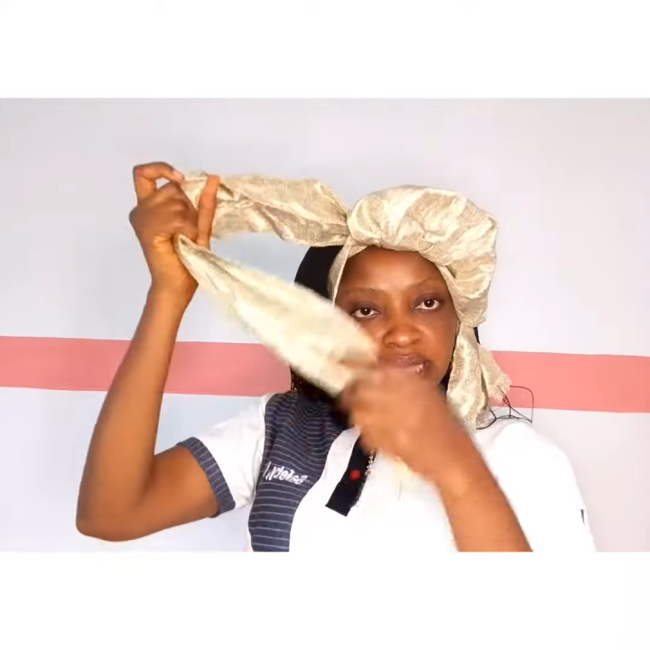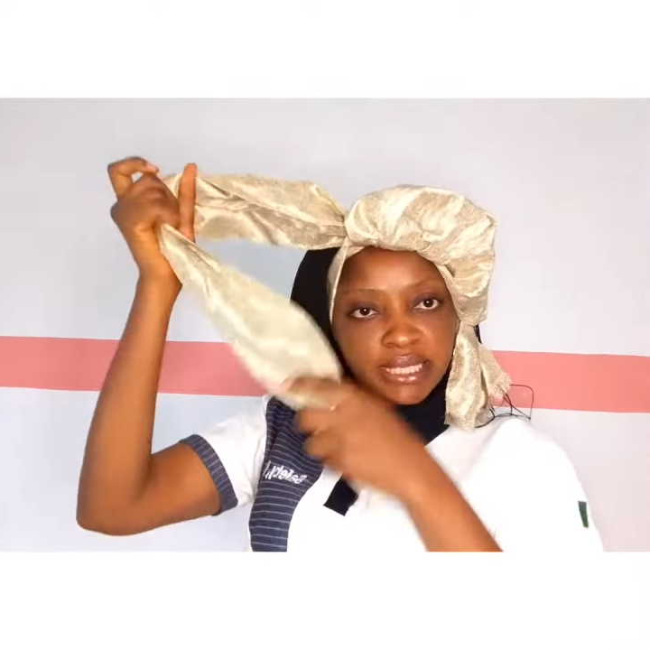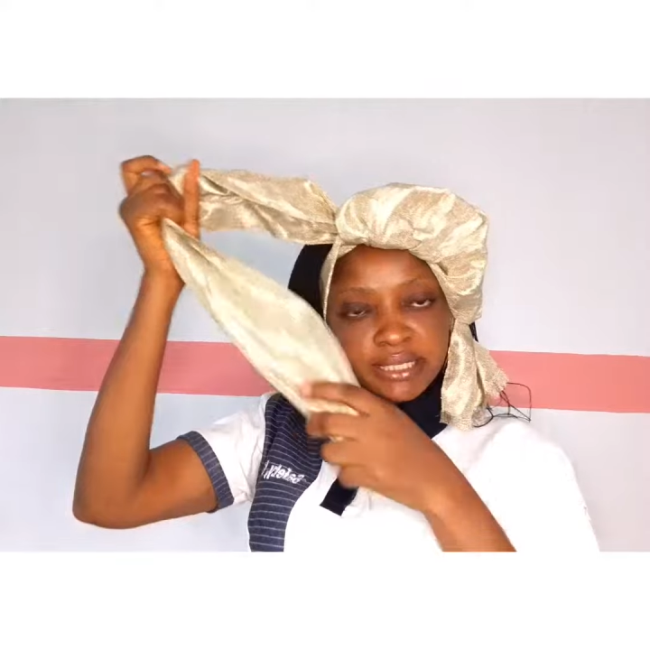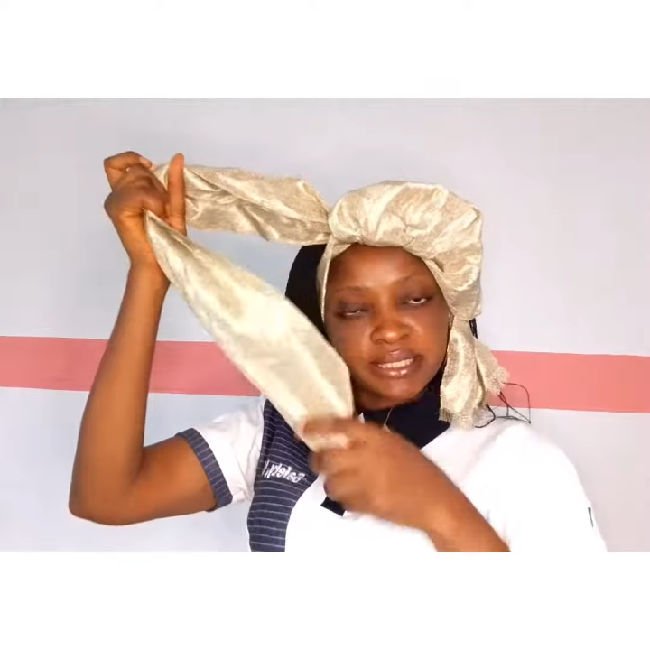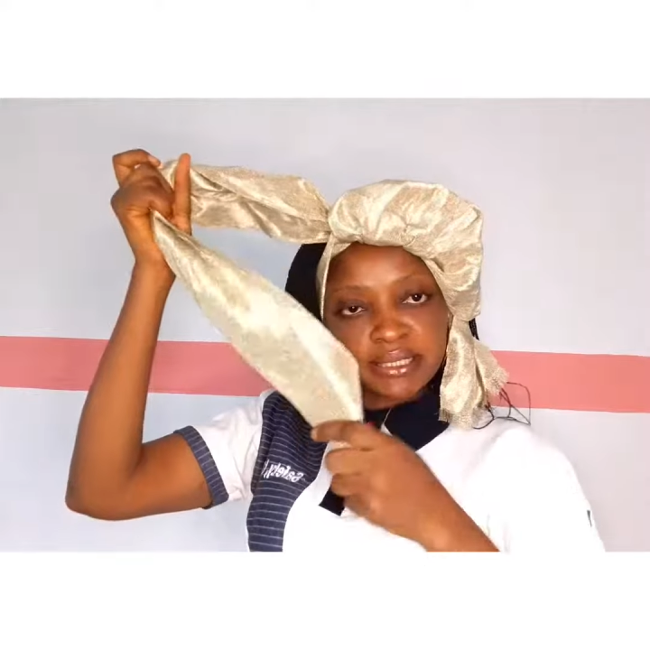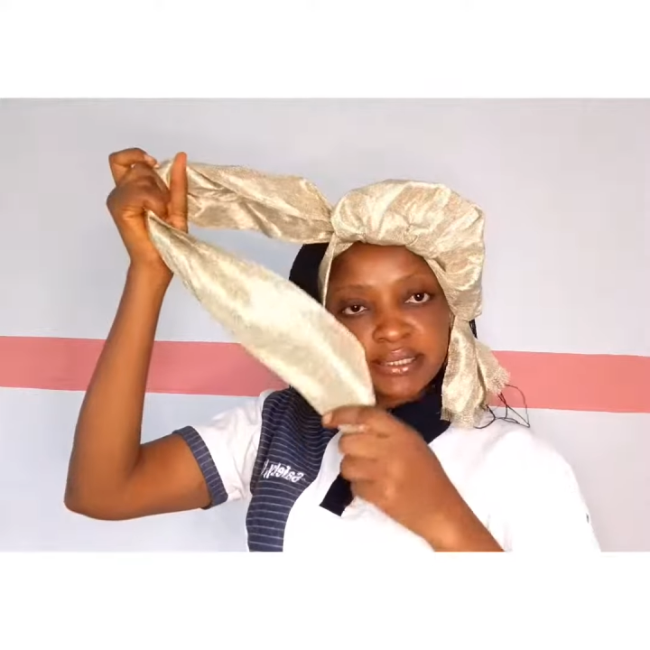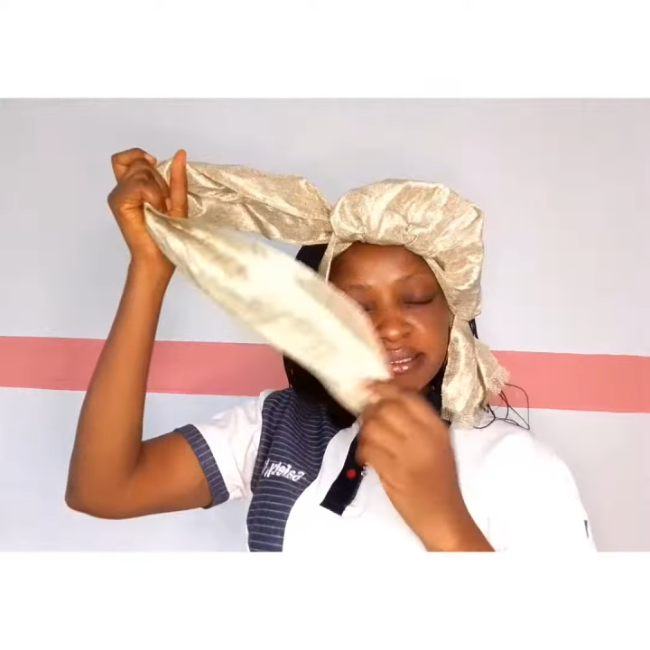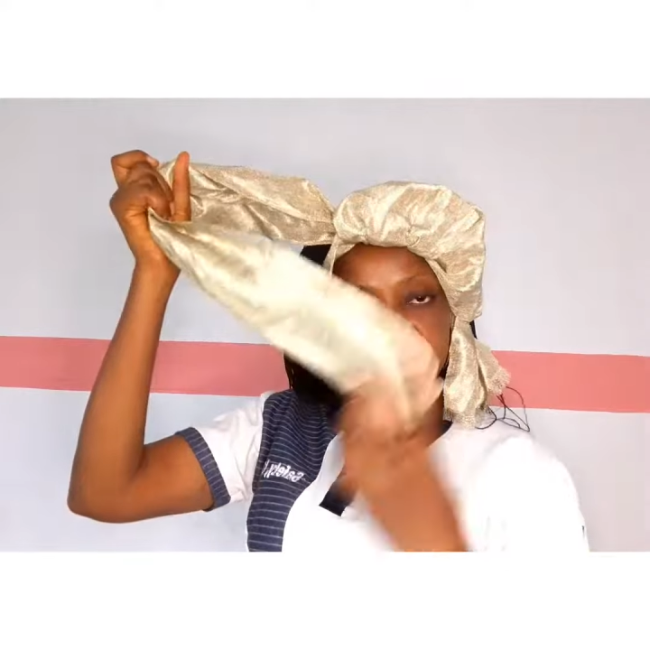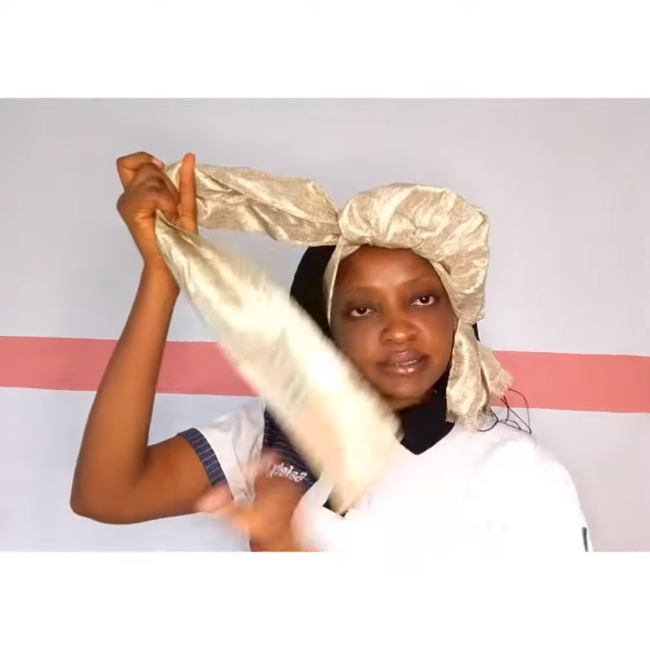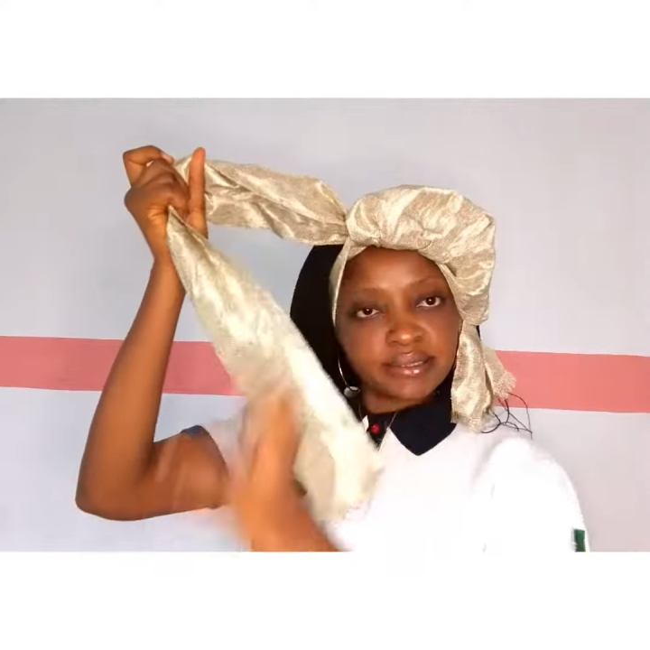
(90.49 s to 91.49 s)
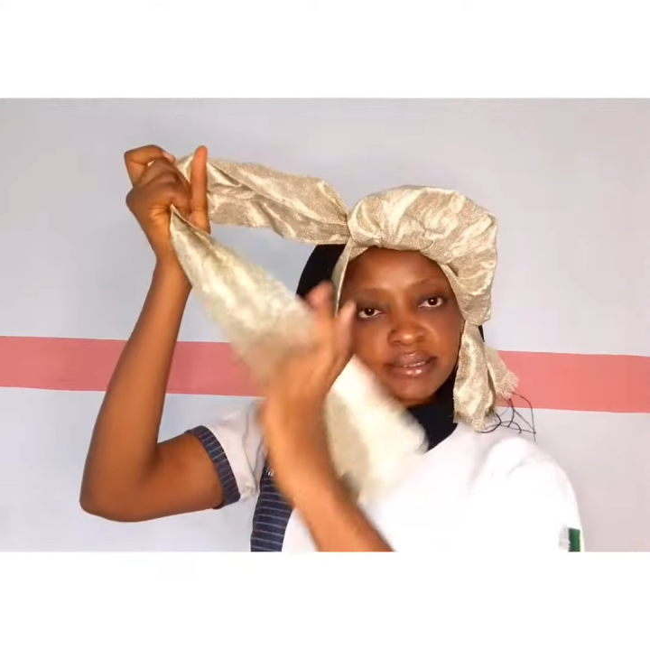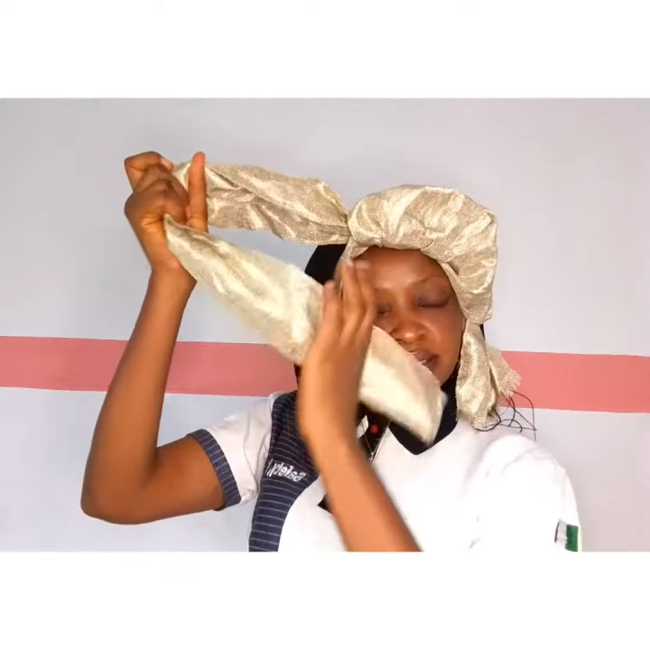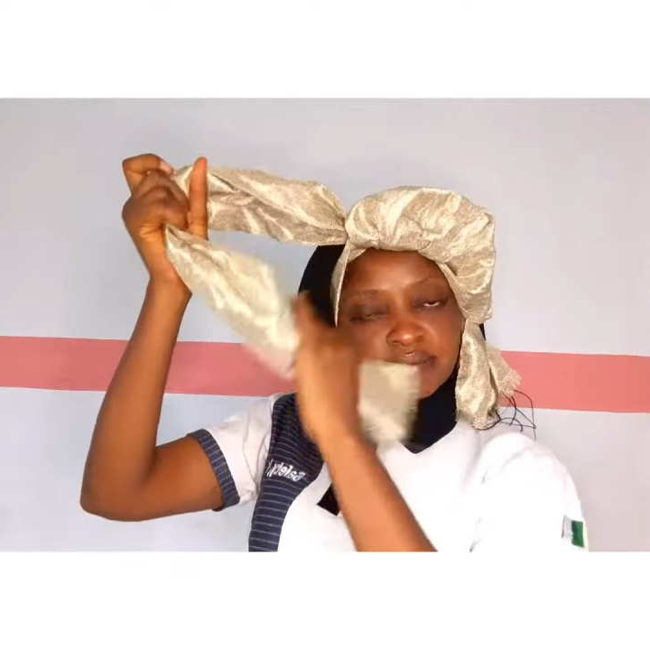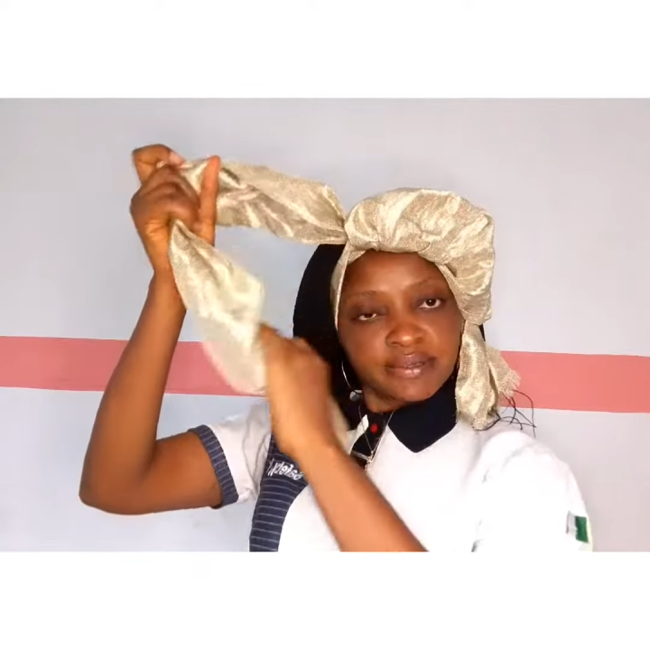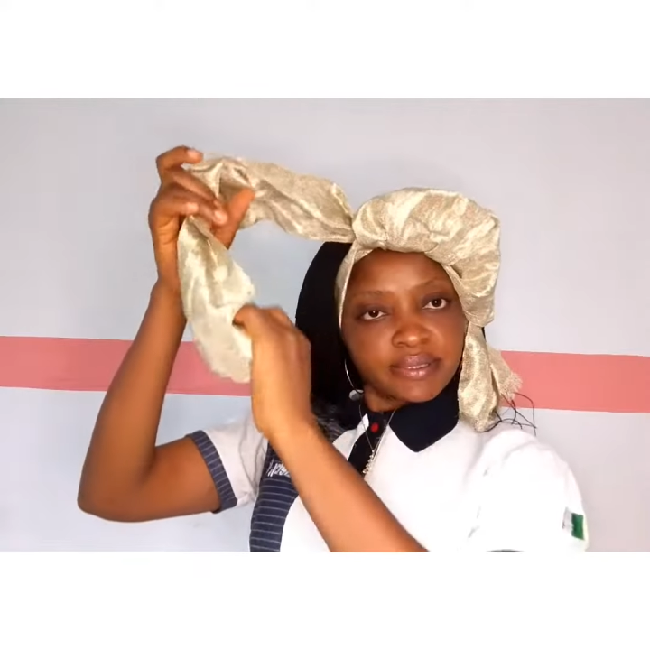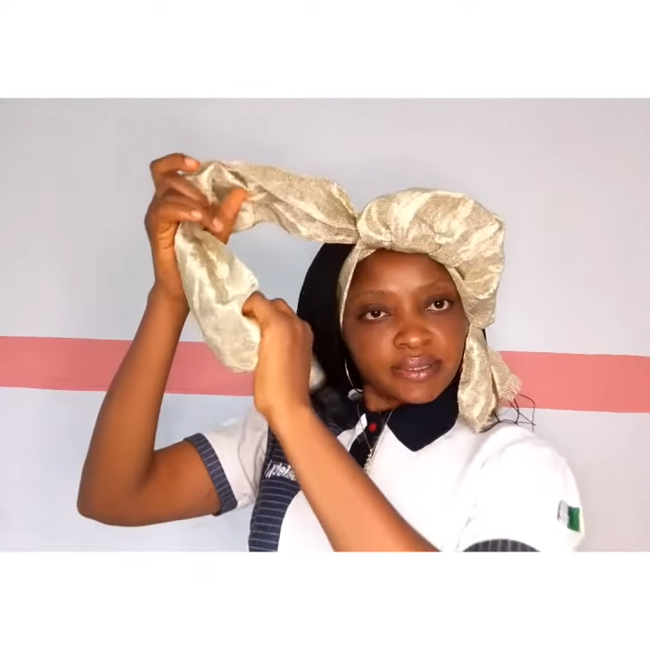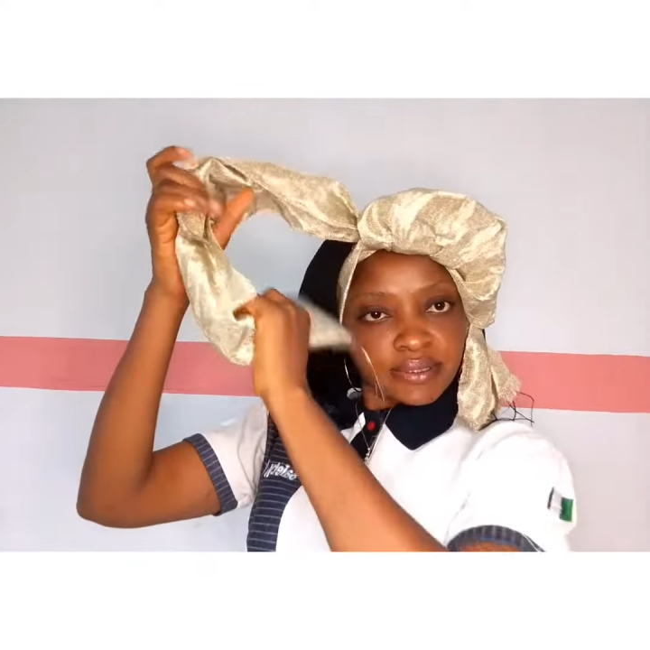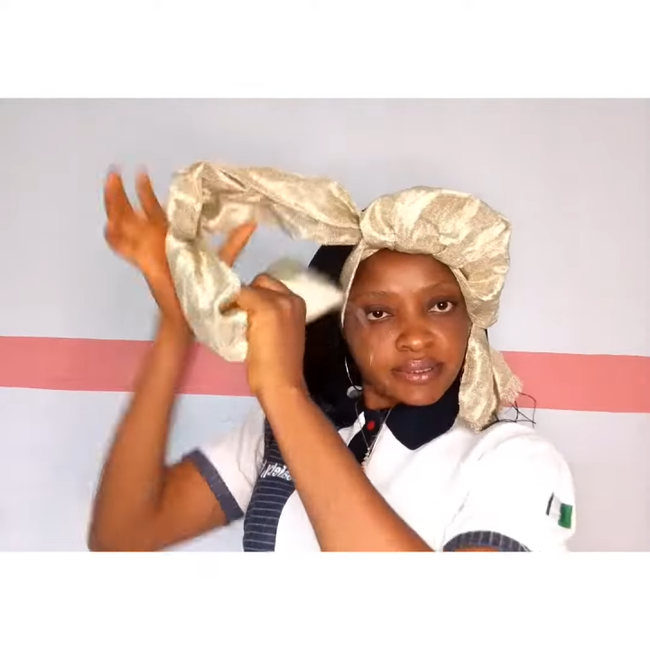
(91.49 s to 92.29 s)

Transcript: This one I'm going to cross it